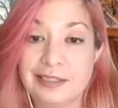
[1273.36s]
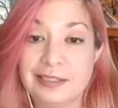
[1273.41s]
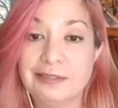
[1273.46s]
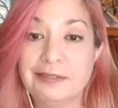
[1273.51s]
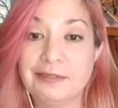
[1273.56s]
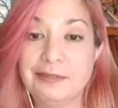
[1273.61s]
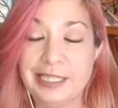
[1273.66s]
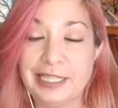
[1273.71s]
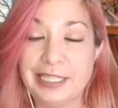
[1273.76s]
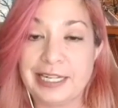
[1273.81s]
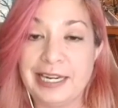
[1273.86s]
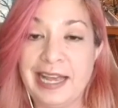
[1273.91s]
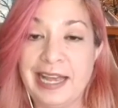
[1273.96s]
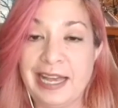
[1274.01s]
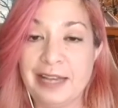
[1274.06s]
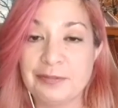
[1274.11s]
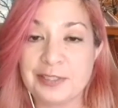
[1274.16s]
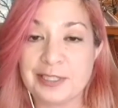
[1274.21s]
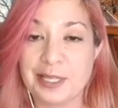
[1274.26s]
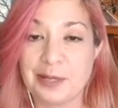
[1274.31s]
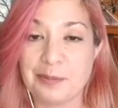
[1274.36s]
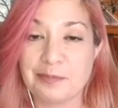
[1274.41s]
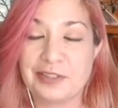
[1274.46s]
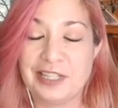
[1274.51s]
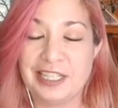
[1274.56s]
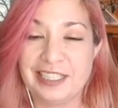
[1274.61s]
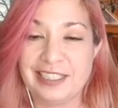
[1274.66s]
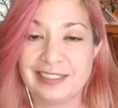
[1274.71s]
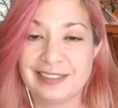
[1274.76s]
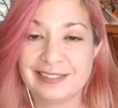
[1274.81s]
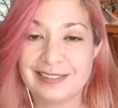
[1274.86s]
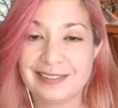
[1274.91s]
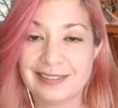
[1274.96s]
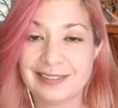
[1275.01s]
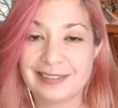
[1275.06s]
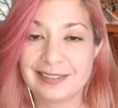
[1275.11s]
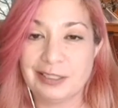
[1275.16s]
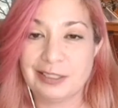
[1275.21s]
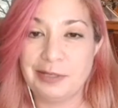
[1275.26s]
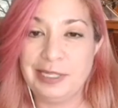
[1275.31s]
we could have something.
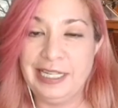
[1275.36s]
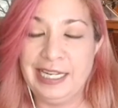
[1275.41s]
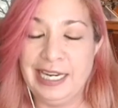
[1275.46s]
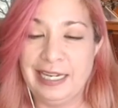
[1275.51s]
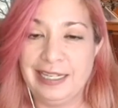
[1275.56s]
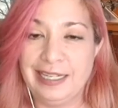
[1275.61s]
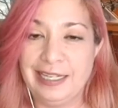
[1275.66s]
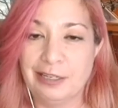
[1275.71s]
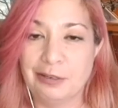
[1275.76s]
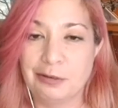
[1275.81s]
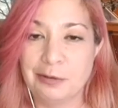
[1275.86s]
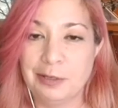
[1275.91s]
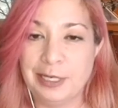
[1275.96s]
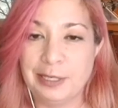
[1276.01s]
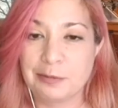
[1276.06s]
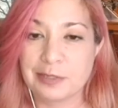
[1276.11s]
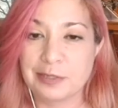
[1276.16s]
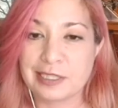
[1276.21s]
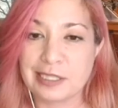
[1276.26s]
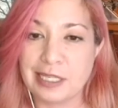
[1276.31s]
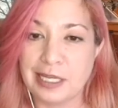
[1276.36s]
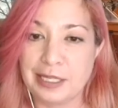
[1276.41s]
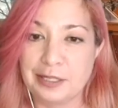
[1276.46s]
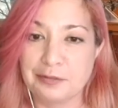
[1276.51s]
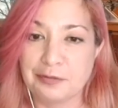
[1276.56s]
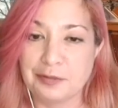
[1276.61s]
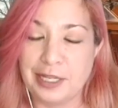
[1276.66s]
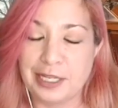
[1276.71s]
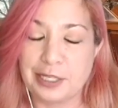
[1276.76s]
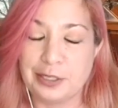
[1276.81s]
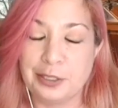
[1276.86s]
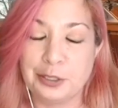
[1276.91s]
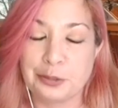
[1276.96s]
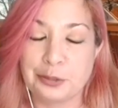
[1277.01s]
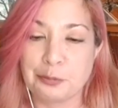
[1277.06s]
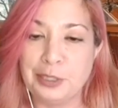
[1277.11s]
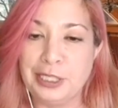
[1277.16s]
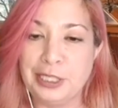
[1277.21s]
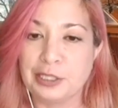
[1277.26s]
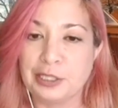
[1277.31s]
So he had, it was kind of like a
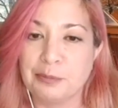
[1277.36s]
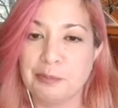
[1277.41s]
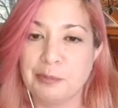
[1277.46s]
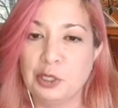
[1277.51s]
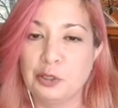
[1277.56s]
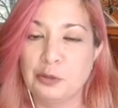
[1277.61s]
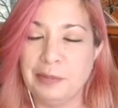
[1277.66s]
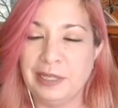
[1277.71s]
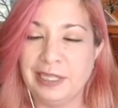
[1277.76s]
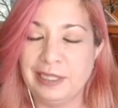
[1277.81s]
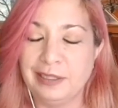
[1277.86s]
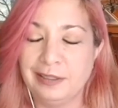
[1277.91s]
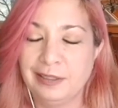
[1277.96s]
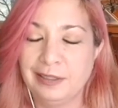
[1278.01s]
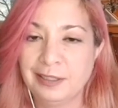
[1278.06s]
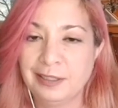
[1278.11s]
eureka moment.